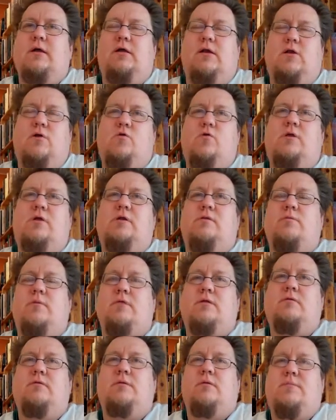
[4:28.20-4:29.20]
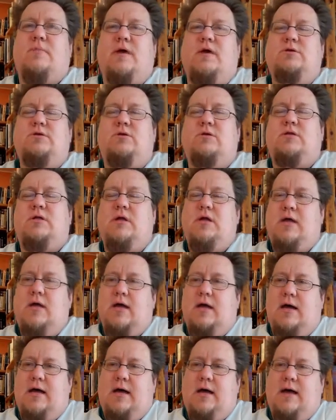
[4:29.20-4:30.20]
included within the pages,
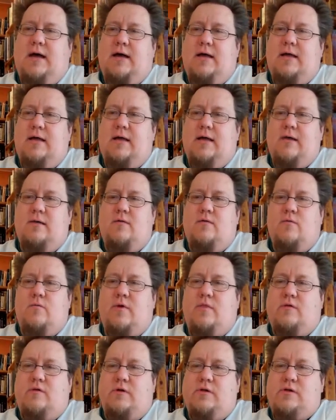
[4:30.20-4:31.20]
whether